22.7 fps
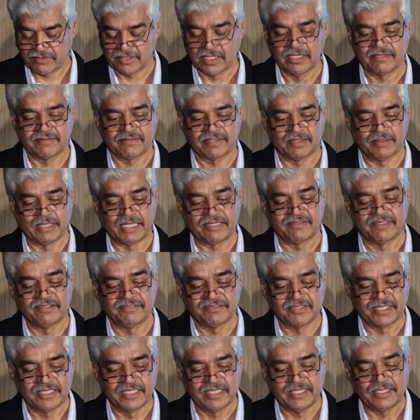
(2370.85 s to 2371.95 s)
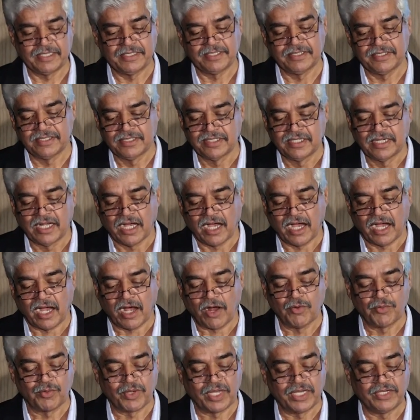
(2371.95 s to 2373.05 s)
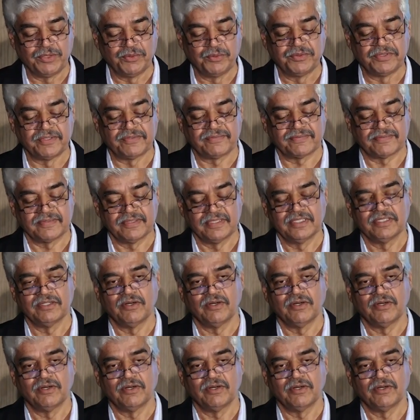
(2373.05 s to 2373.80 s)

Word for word: it's essentially how do I do this?